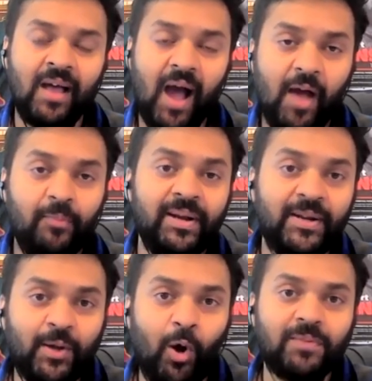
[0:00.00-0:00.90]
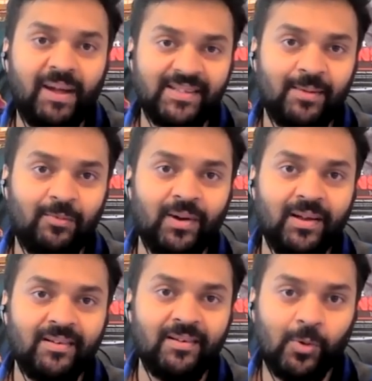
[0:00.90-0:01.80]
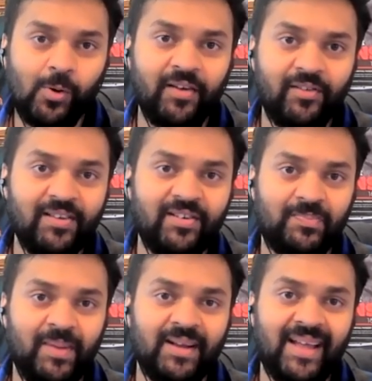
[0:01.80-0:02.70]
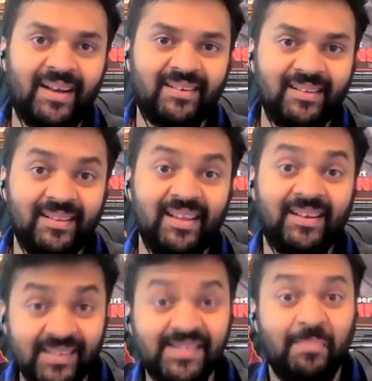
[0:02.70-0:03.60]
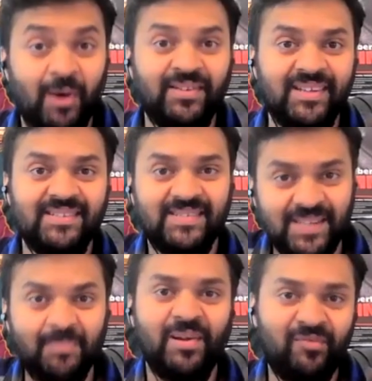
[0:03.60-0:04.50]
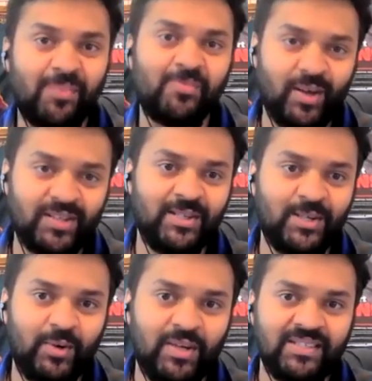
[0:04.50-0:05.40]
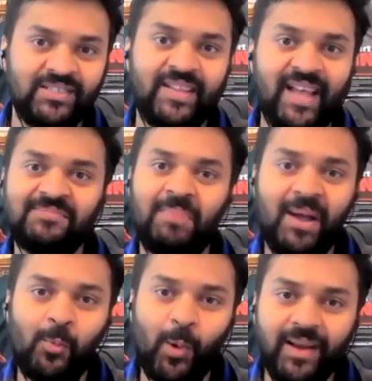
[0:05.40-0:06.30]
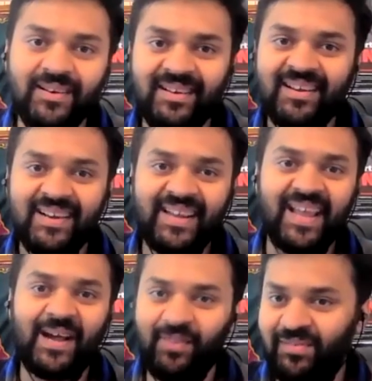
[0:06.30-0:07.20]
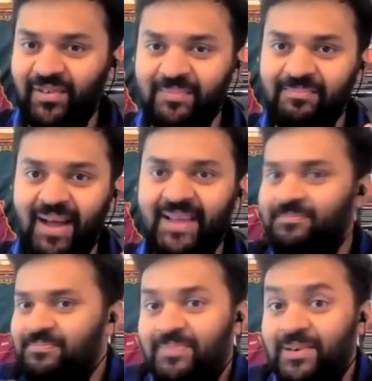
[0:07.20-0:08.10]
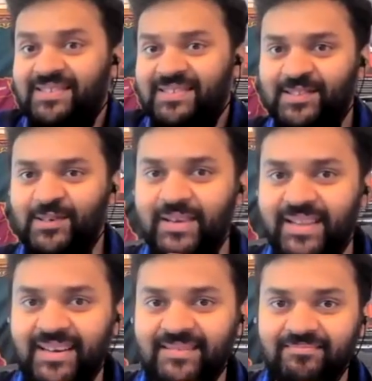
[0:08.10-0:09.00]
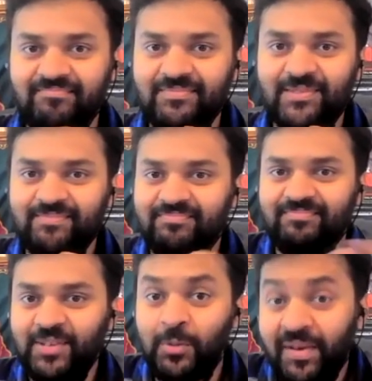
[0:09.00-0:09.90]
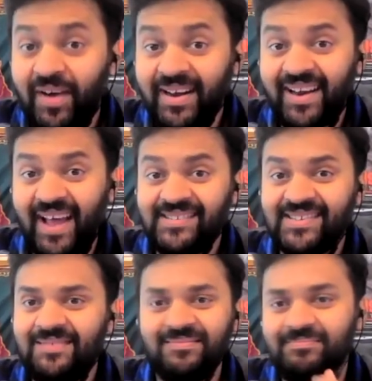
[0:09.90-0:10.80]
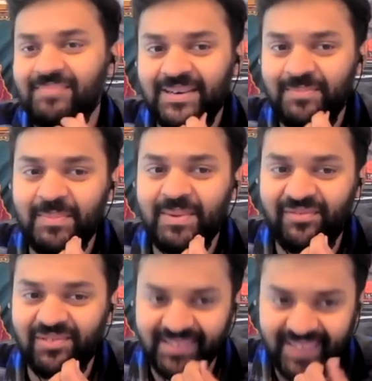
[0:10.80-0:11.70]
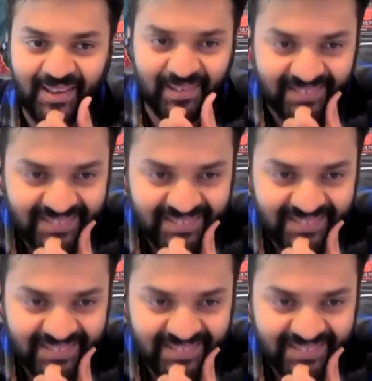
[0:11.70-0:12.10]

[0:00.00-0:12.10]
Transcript: I've been taught by someone who I really respect that it is about this, jumping from question to question. So that's my one takeaway from my personal story, that you may find an answer, but it may be different. Thank you.